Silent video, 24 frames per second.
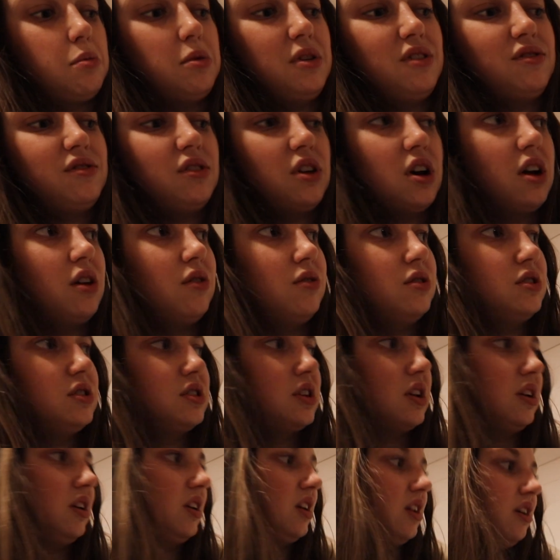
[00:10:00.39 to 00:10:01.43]
If not, we're just
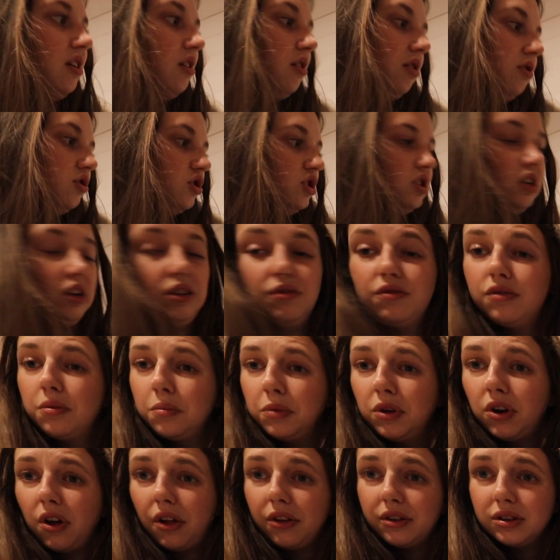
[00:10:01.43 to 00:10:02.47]
gonna get another sheet from
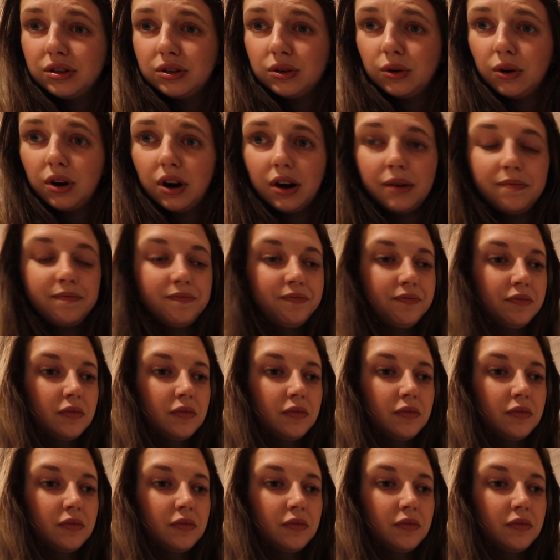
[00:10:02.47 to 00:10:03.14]
the dollar store.